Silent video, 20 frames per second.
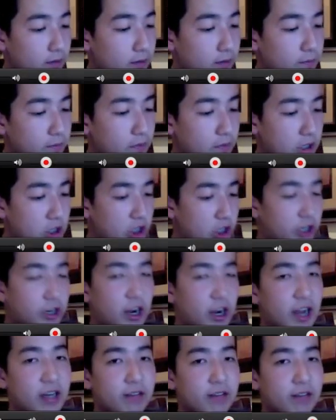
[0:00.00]
make sure your
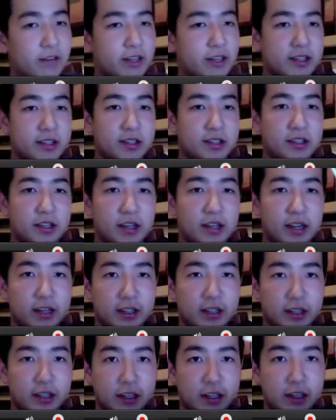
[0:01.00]
iDevice is
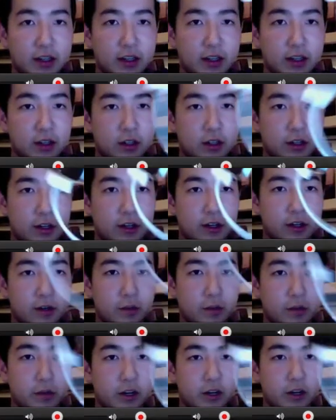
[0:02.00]
connected to your
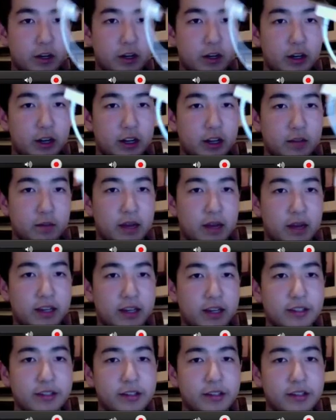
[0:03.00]
computer, as mine
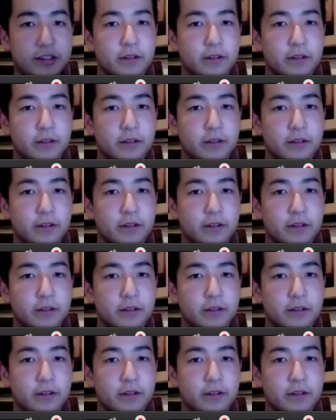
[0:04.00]
is.